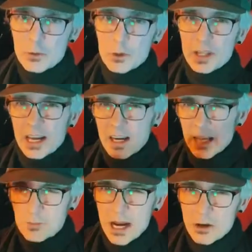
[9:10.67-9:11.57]
we're doing like kind of
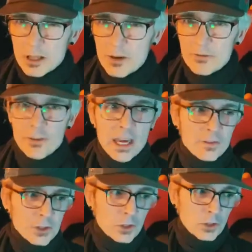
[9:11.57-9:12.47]
like parallel
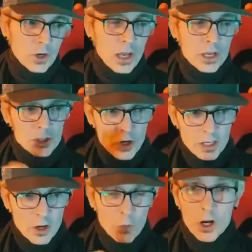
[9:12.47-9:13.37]
fifths, or starting
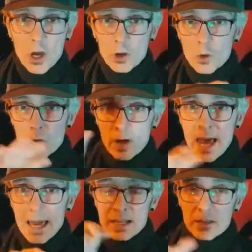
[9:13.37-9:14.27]
on one note and going
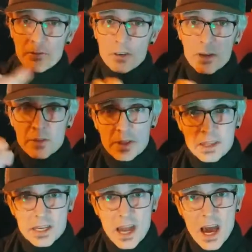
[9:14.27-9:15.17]
adding the 5th and then
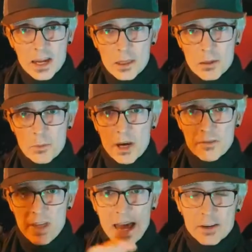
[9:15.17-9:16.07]
the 9th above
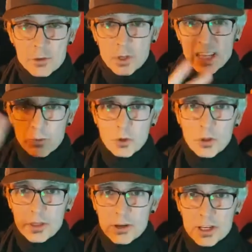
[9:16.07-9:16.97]
that, if you want to get real
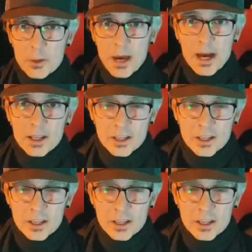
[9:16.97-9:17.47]
theory about it.